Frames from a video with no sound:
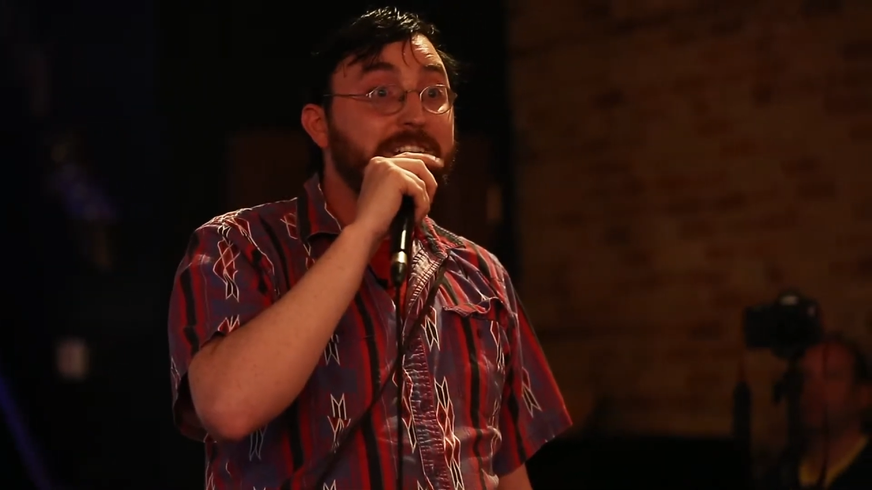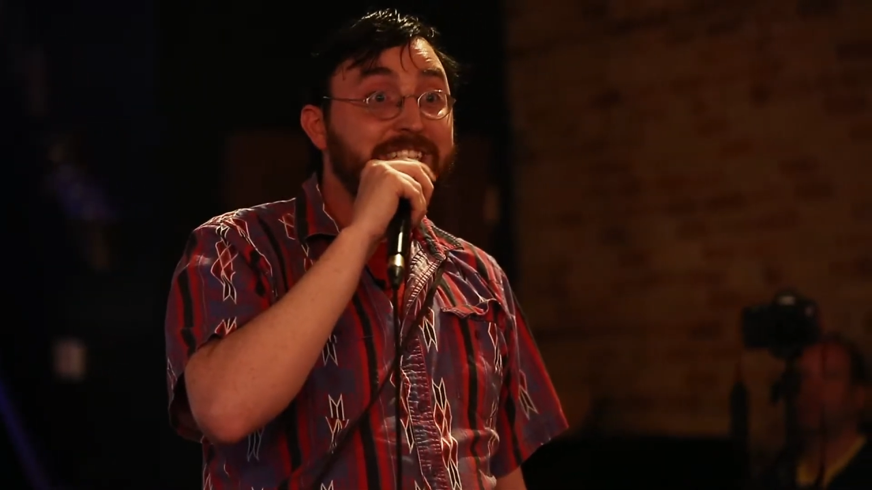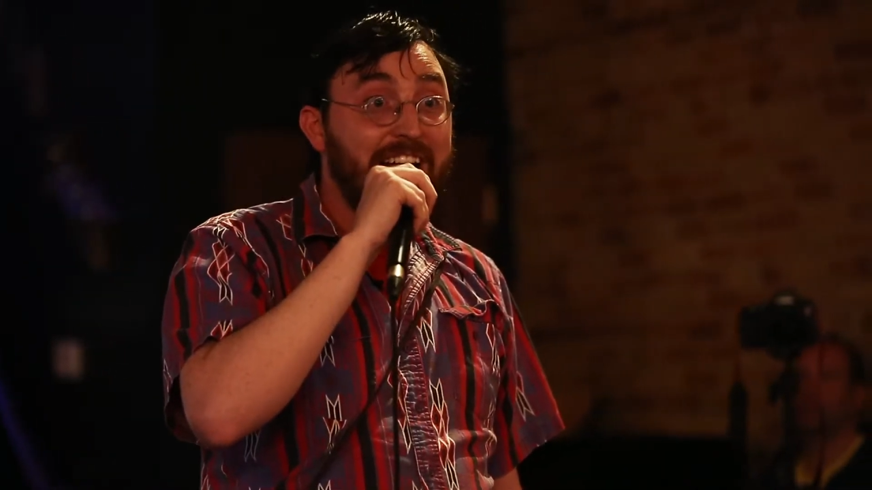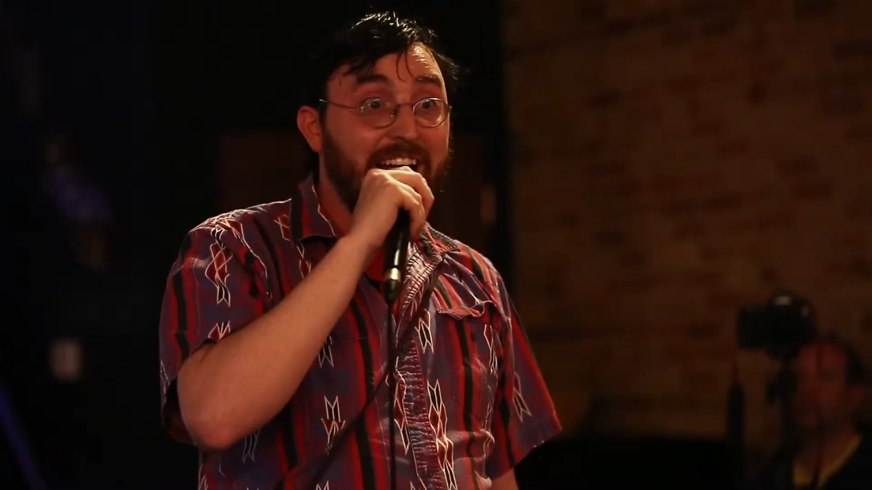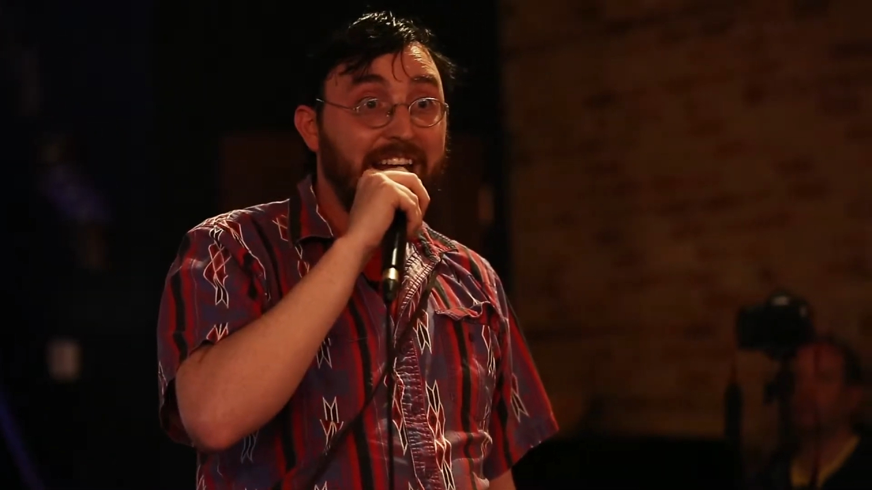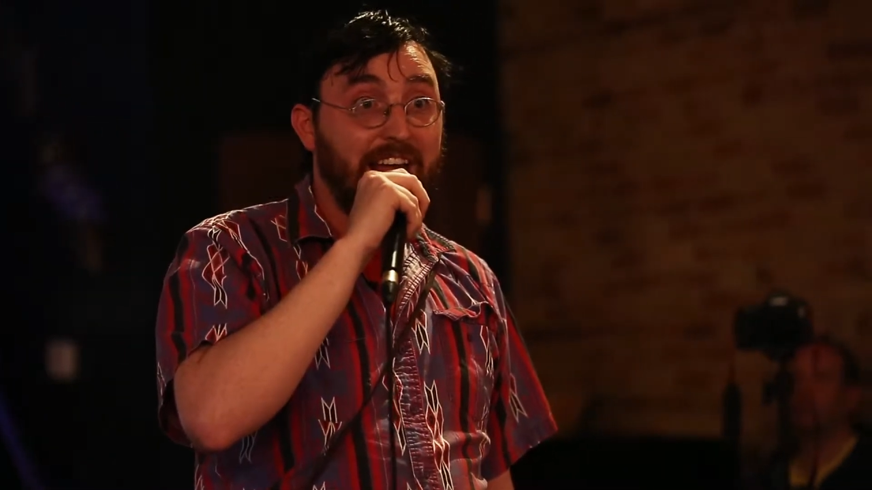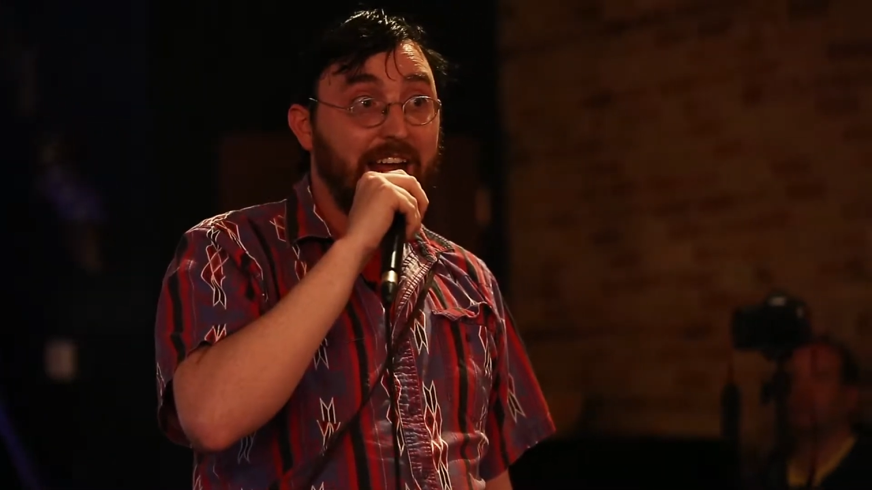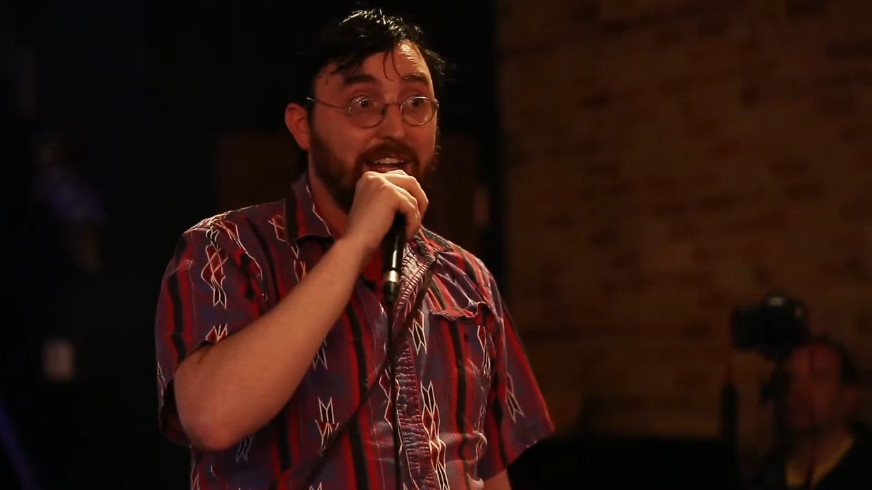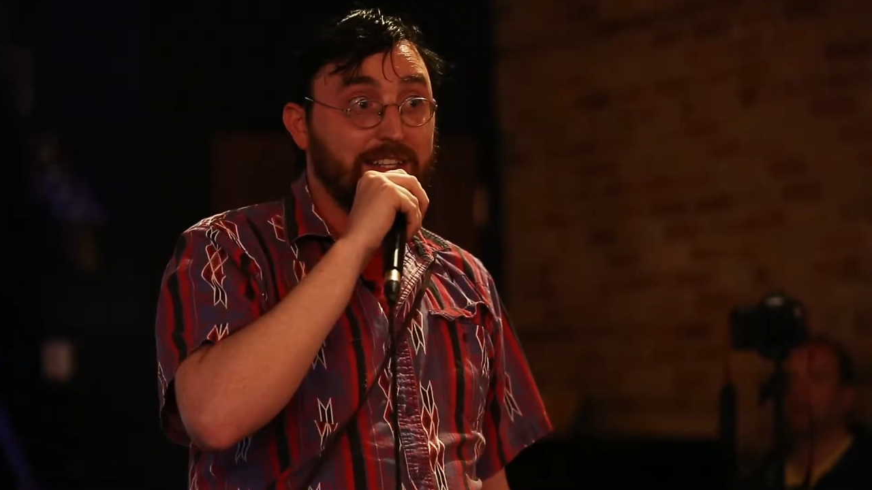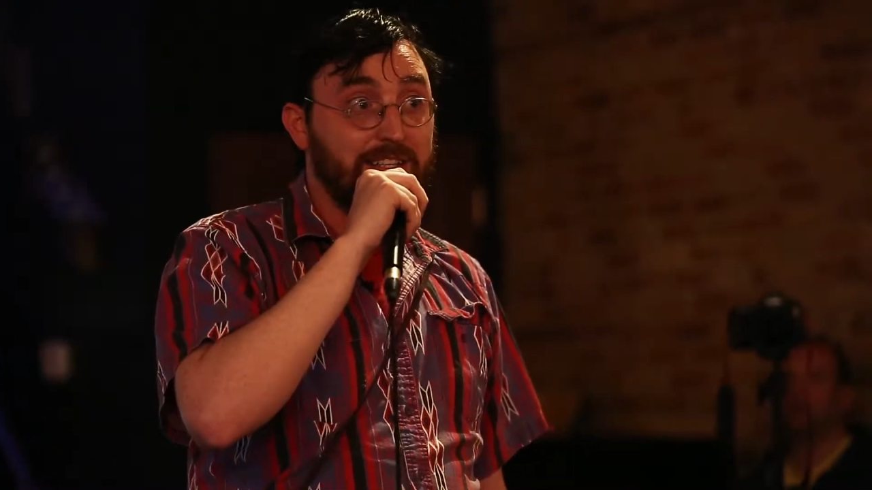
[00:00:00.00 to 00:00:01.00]

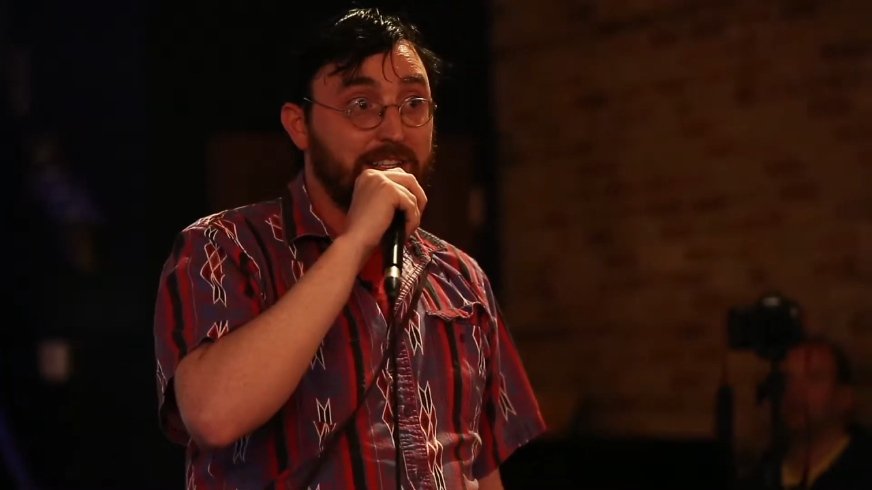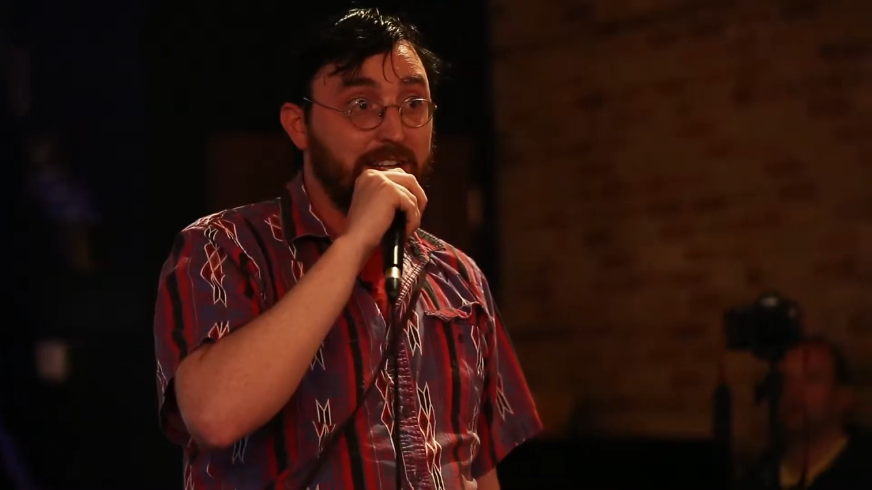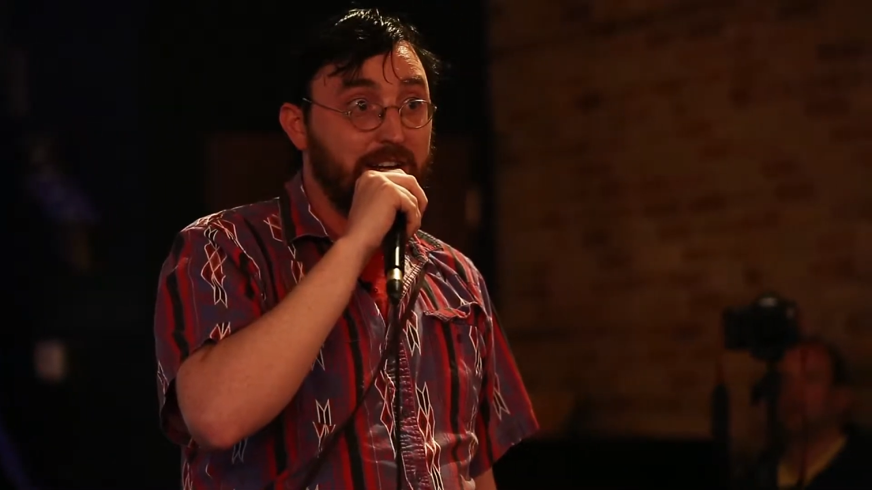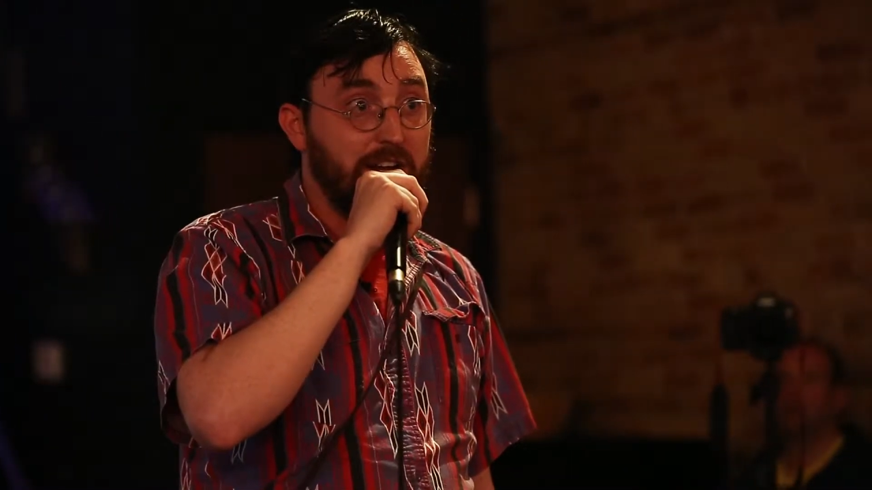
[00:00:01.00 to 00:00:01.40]
decades.